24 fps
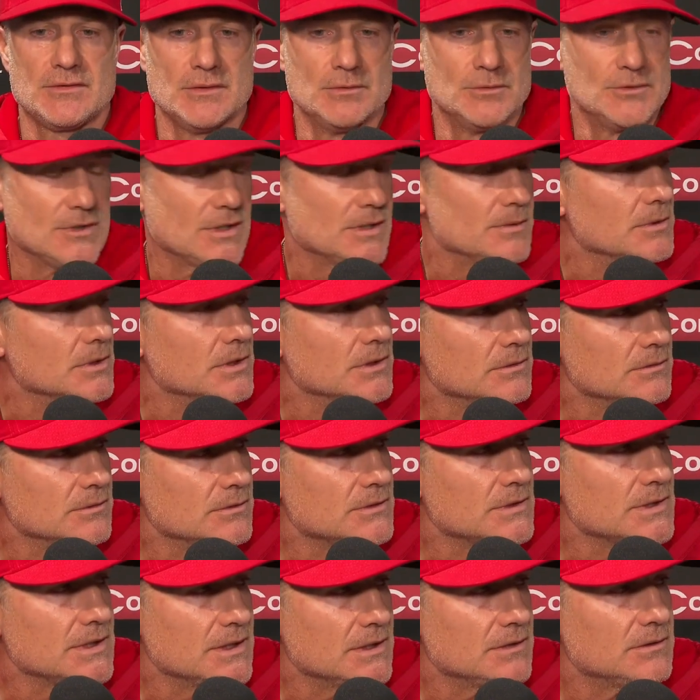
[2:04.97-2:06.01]
He was able to,
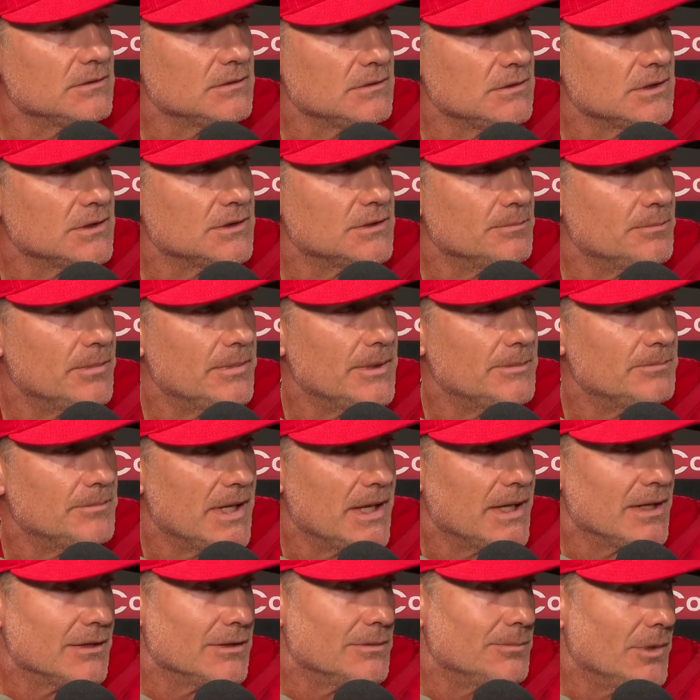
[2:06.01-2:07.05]
to get get the
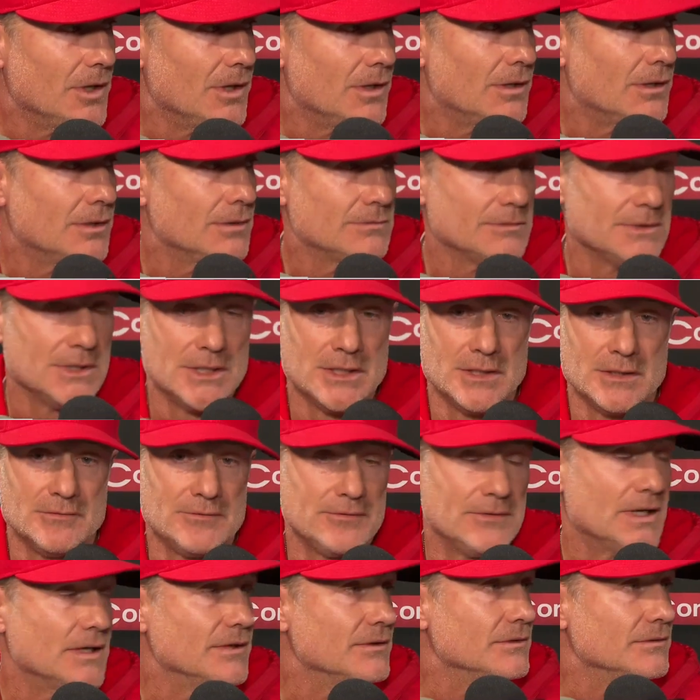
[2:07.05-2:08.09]
bat on the ball, and it
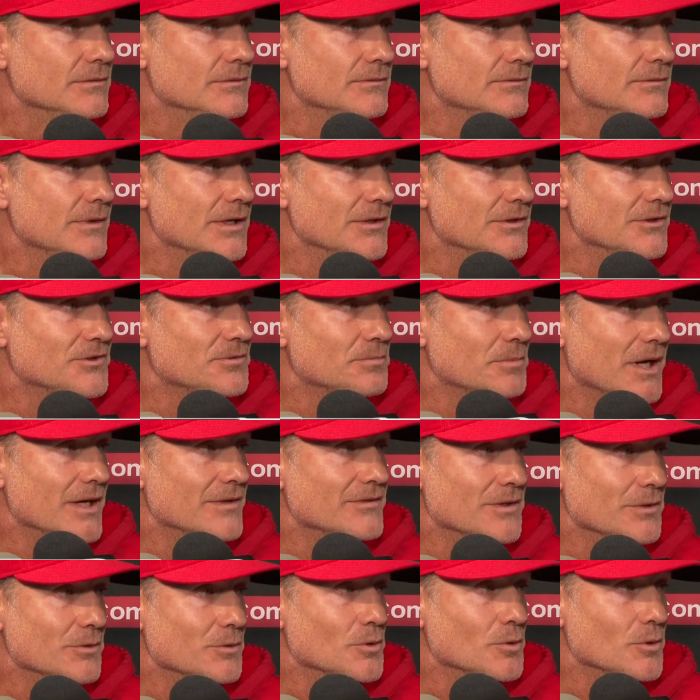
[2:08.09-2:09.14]
found a found a
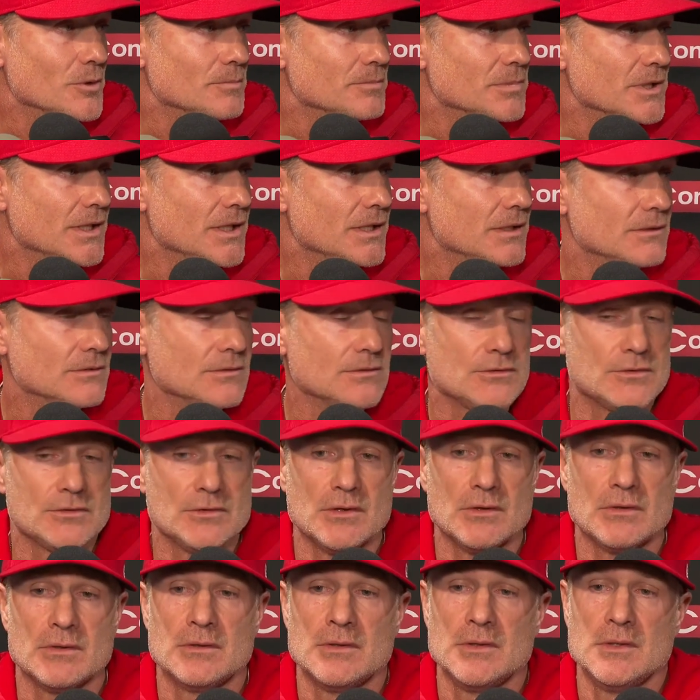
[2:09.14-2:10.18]
spot that we weren't playing.
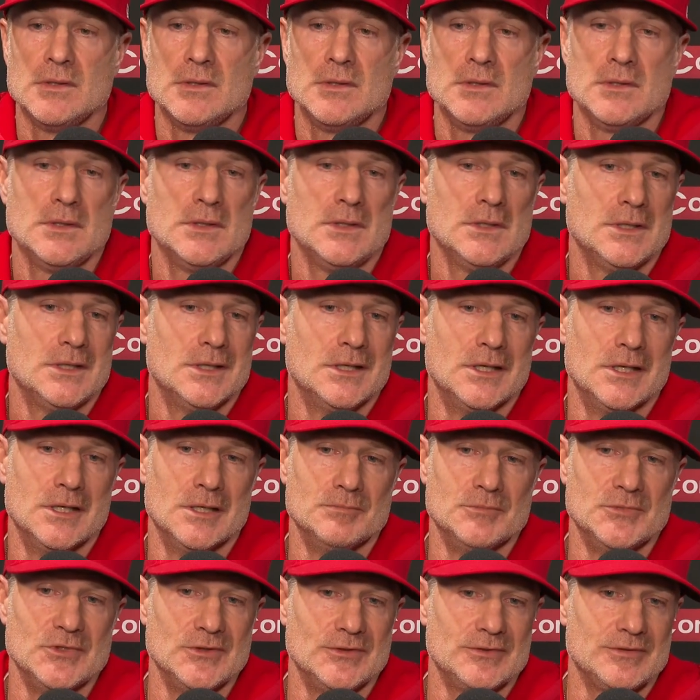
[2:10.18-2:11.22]
So
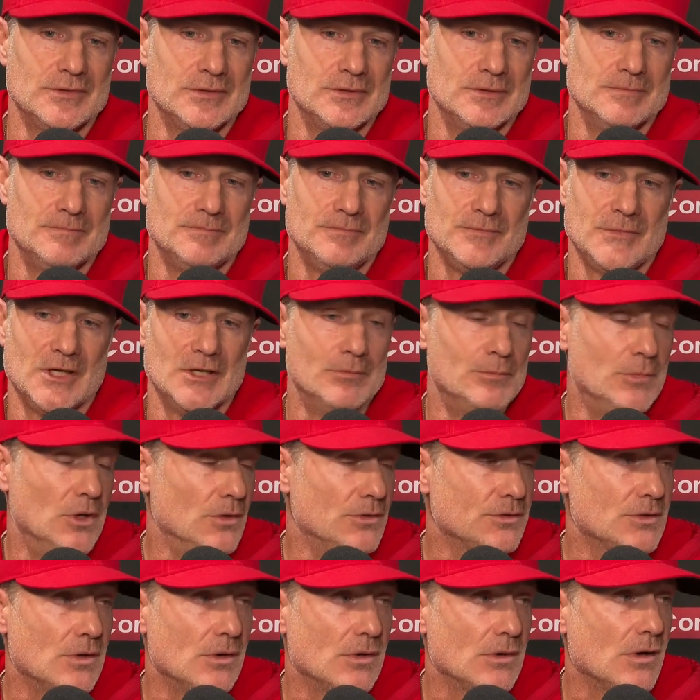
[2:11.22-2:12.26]
um, just to they were
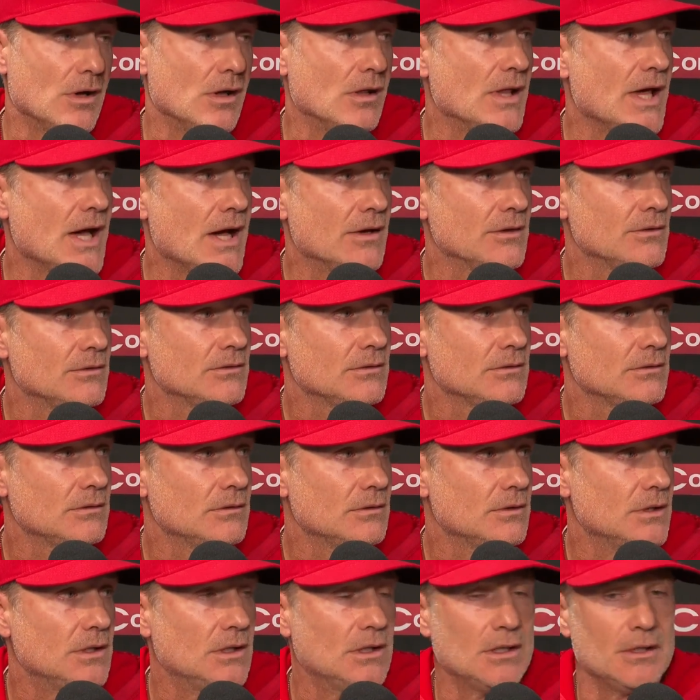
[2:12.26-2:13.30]
both going all out,
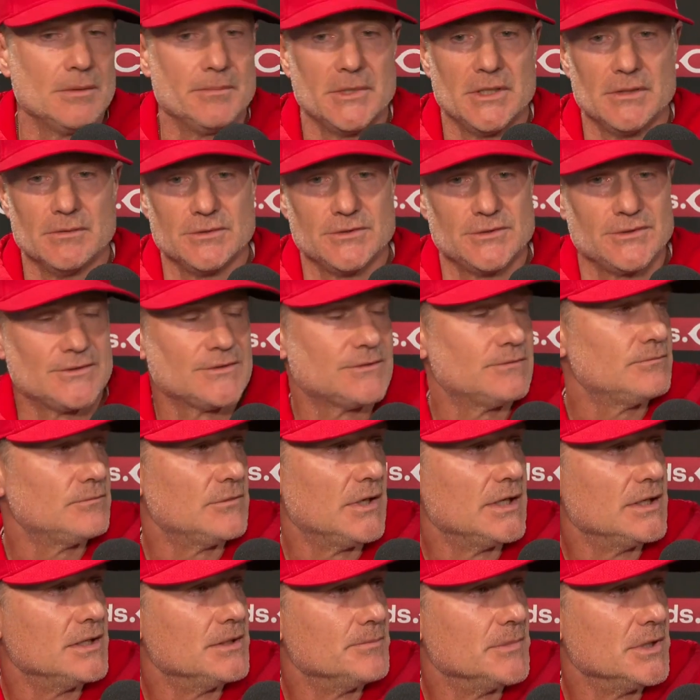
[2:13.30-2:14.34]
um, and it was just
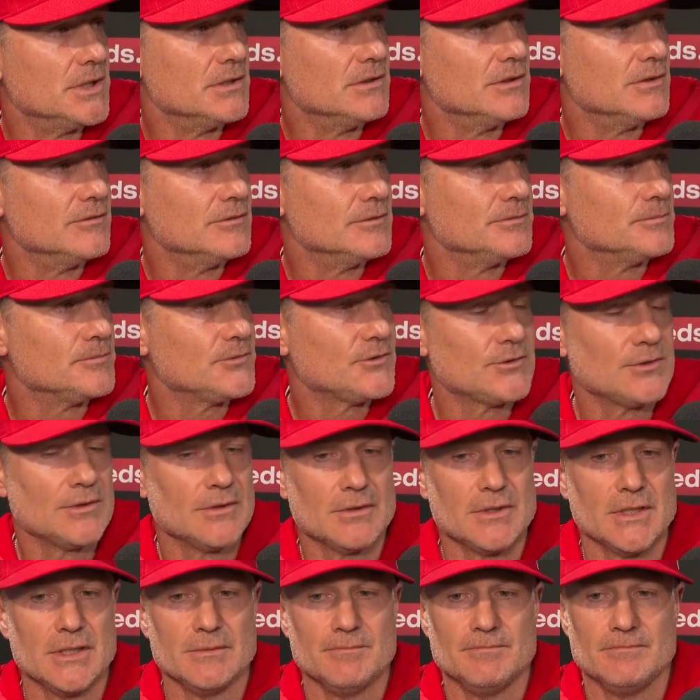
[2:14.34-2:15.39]
right in the middle of them.
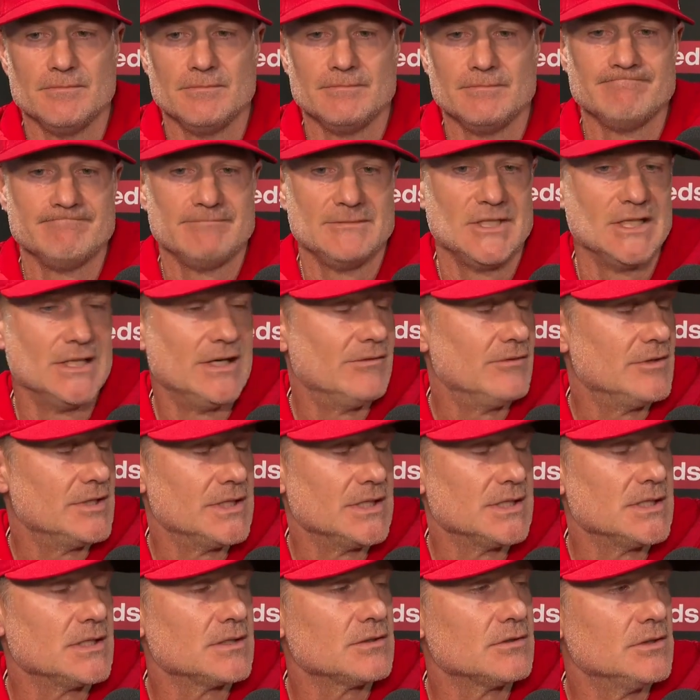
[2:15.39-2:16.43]
So they did
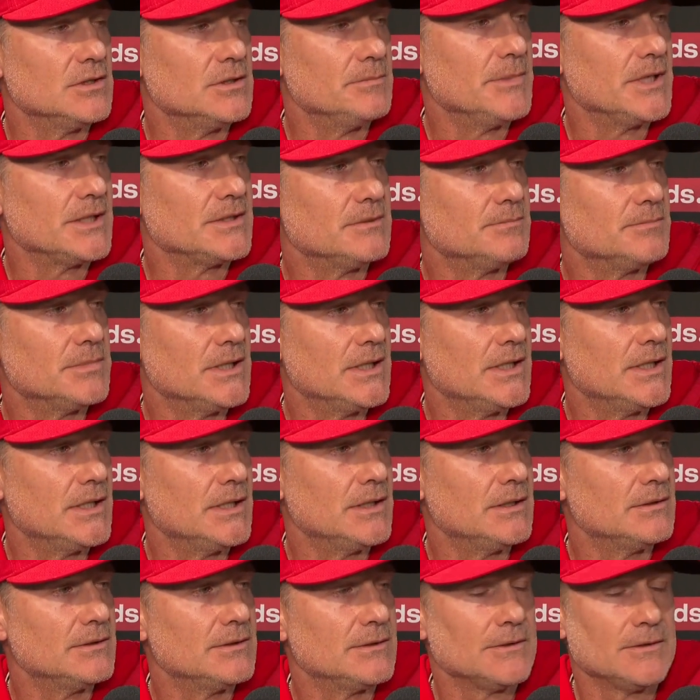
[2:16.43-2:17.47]
everything they could to make the
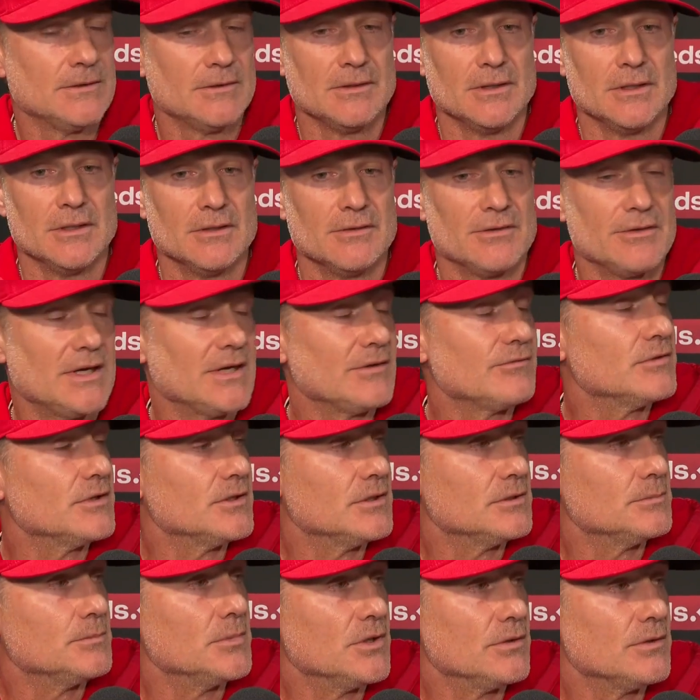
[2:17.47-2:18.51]
play, and you know,
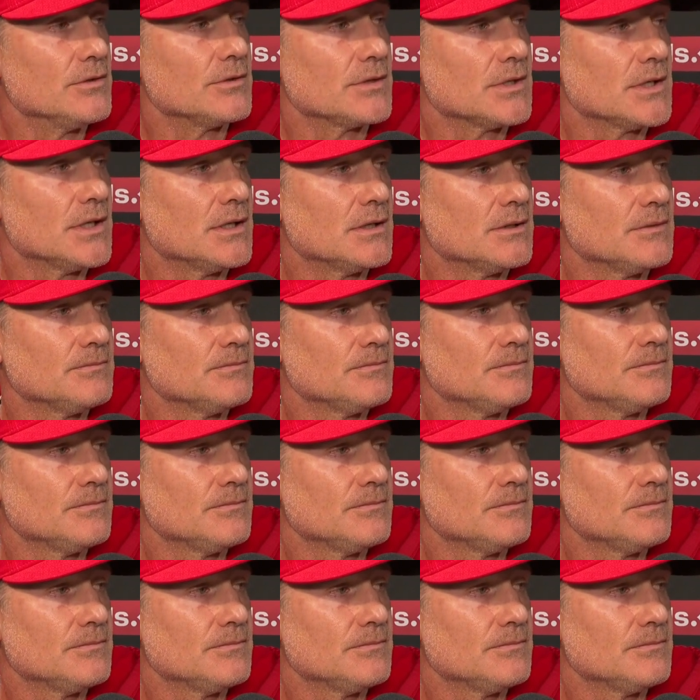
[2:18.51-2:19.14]
thankfully they're both okay.